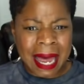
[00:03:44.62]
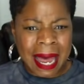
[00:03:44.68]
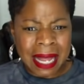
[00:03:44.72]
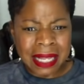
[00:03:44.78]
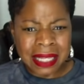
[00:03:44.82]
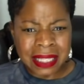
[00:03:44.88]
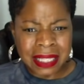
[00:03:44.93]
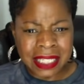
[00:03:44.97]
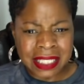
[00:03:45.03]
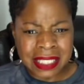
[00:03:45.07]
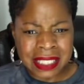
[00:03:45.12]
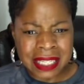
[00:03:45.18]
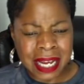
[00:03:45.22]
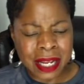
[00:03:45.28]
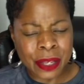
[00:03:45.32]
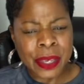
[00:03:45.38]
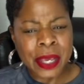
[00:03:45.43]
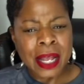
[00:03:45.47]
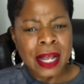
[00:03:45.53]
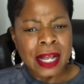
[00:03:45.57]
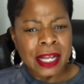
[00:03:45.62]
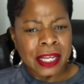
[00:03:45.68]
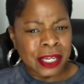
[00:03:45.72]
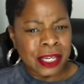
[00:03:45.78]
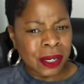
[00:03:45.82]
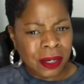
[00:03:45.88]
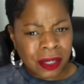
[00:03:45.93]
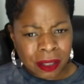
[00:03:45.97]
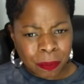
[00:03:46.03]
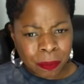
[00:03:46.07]
athletes, that
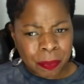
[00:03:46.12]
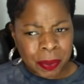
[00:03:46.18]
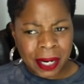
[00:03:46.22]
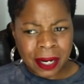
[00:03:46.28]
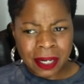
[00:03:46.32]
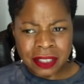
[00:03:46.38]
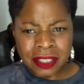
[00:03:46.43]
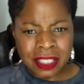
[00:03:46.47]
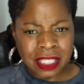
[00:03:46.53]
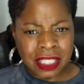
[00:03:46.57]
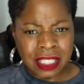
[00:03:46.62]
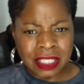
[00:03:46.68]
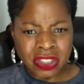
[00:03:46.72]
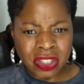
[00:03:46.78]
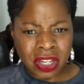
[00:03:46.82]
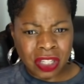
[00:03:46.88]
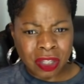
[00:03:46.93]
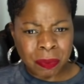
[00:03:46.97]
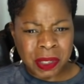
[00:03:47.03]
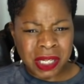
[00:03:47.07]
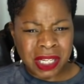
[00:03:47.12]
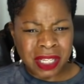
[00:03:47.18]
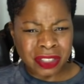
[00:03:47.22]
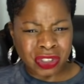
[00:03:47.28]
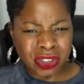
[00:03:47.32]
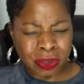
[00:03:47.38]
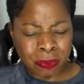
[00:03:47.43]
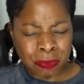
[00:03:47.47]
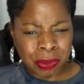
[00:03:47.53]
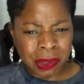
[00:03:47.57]
you're compared to each other because
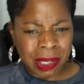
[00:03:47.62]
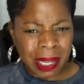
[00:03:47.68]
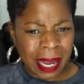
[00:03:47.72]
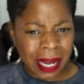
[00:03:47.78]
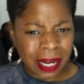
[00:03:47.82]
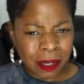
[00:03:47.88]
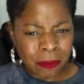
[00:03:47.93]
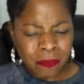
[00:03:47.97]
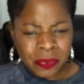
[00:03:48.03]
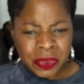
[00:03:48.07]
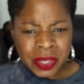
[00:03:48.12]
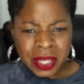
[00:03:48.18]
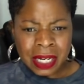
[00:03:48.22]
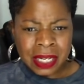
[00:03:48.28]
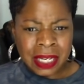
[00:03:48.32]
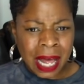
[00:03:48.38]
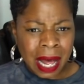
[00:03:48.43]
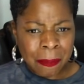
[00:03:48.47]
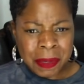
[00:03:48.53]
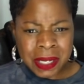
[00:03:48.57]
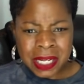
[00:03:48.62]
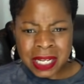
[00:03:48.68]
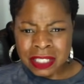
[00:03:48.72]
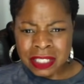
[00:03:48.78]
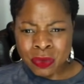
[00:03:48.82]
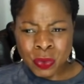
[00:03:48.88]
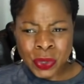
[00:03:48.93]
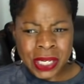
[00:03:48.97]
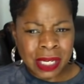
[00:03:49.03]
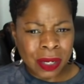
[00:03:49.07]
you're black, not because
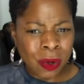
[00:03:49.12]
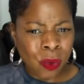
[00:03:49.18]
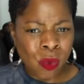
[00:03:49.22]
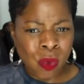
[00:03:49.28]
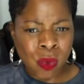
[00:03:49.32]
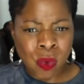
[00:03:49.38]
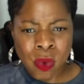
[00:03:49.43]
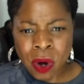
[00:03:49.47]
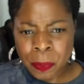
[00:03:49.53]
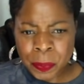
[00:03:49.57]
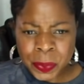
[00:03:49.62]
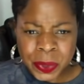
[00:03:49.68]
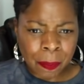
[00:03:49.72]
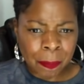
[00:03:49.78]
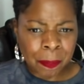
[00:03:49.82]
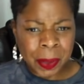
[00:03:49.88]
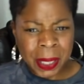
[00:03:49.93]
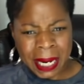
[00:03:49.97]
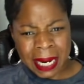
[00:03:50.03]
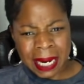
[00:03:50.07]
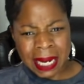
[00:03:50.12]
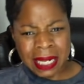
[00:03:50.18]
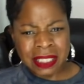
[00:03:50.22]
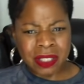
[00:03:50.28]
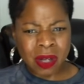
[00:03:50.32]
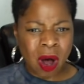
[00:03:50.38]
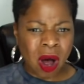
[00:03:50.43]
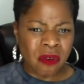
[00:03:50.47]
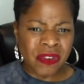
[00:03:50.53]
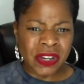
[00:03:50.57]
we can whoop the pants
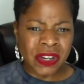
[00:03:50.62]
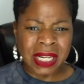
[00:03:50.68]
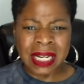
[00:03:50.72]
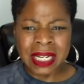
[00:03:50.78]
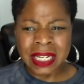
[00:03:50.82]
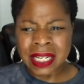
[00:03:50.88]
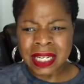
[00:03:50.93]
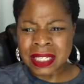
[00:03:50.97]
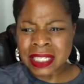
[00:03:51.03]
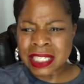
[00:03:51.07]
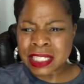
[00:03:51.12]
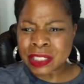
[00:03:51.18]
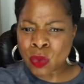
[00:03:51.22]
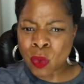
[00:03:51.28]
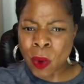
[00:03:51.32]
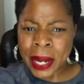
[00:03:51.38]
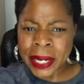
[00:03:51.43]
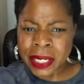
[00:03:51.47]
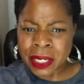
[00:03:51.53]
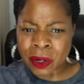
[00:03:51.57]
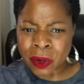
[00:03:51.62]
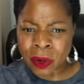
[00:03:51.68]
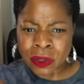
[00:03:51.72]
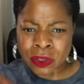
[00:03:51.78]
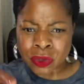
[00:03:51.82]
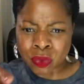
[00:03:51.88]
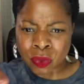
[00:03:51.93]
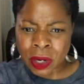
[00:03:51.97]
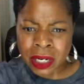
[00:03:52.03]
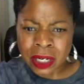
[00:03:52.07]
off of any of these white
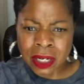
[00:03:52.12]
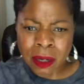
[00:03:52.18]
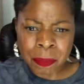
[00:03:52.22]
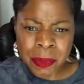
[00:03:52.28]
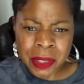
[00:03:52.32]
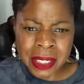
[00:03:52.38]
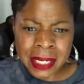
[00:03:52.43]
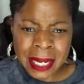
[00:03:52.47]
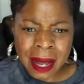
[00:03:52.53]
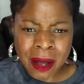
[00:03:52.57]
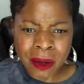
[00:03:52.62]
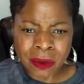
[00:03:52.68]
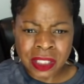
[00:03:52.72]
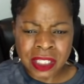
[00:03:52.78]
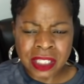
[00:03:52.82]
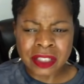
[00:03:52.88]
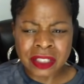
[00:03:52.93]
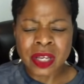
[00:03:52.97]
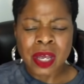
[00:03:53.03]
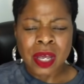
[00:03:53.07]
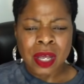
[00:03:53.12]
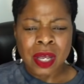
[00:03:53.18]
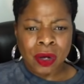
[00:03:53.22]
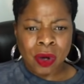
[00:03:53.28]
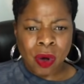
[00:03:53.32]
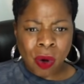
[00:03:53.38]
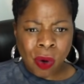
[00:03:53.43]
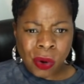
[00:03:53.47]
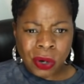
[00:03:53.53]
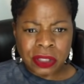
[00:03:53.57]
girls running up and down these
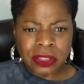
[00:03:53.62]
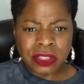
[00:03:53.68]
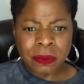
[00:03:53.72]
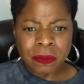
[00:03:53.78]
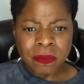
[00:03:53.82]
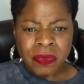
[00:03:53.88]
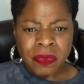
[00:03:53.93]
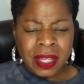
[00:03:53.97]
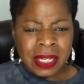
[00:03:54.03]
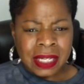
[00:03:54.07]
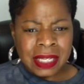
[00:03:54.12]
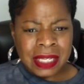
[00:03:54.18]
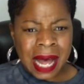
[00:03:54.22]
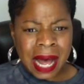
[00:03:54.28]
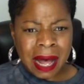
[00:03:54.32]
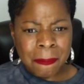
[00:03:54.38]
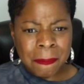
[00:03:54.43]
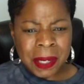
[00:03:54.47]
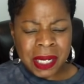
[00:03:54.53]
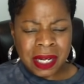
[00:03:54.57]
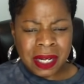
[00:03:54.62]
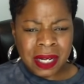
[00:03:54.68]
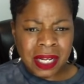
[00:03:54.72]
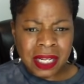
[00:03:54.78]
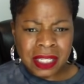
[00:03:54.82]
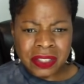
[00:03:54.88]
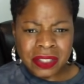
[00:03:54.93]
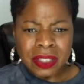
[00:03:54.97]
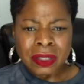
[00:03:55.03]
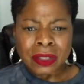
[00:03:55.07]
courts, not
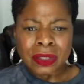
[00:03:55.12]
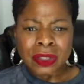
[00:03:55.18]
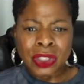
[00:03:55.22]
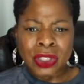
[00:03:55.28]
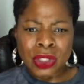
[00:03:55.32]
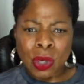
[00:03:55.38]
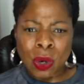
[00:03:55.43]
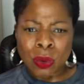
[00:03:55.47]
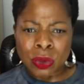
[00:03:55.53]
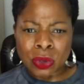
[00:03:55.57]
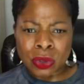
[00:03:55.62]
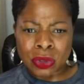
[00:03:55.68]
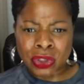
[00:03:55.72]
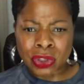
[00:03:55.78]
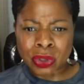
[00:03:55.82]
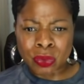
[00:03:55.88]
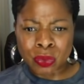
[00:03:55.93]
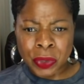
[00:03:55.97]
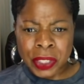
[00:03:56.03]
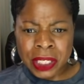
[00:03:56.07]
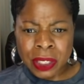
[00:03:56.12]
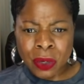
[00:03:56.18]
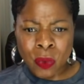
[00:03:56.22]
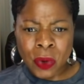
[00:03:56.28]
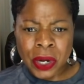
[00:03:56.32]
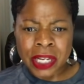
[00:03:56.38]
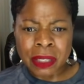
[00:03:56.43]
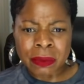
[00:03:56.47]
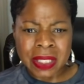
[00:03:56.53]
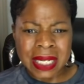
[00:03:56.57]
because, you know, Serena
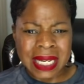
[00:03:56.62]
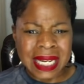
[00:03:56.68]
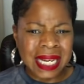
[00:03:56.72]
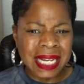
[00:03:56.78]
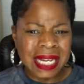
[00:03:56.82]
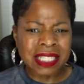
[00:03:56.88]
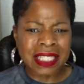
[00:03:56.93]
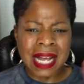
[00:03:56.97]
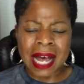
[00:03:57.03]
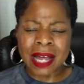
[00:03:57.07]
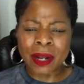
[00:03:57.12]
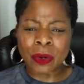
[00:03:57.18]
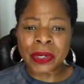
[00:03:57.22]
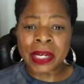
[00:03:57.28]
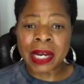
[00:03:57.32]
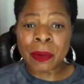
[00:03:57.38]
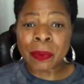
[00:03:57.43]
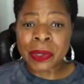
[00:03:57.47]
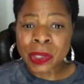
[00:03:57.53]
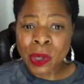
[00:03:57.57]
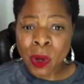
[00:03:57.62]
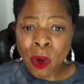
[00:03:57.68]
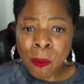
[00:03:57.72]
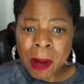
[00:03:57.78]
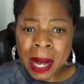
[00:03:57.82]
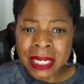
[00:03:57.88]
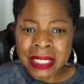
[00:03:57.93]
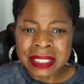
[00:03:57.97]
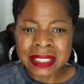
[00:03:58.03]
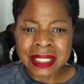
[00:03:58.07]
Williams is, I don't care what
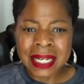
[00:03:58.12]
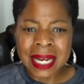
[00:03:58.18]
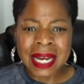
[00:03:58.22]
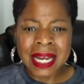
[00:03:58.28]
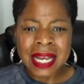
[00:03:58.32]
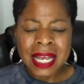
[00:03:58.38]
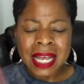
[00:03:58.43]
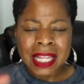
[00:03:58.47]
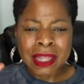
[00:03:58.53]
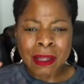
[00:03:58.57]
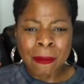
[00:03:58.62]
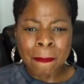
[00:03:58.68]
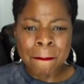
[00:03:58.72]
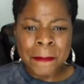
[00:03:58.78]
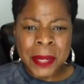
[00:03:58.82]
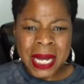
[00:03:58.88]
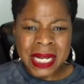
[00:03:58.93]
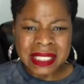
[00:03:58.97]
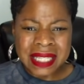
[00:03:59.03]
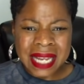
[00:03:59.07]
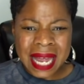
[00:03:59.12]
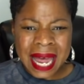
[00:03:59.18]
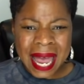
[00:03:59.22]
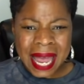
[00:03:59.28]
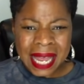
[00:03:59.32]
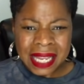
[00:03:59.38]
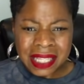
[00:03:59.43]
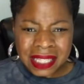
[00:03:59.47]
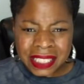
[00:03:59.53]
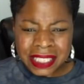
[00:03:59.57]
nobody say, the best
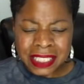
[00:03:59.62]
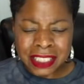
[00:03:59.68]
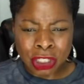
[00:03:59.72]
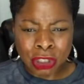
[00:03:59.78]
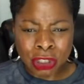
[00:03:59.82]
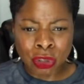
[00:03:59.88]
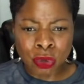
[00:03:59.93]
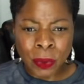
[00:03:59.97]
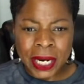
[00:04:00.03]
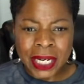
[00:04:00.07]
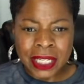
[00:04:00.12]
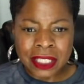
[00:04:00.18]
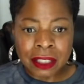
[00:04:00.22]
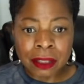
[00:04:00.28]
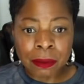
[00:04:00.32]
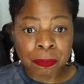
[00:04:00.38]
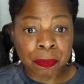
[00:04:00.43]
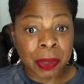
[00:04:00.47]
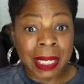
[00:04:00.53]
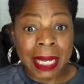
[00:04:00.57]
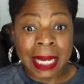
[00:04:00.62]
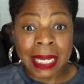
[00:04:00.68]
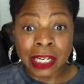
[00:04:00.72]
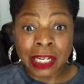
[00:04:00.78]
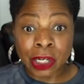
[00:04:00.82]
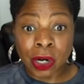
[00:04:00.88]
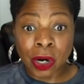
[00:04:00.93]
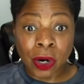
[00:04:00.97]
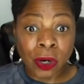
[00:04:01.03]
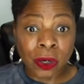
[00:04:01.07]
athlete to grace
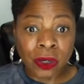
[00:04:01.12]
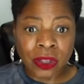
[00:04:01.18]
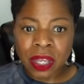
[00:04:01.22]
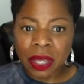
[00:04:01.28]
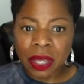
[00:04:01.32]
planet Earth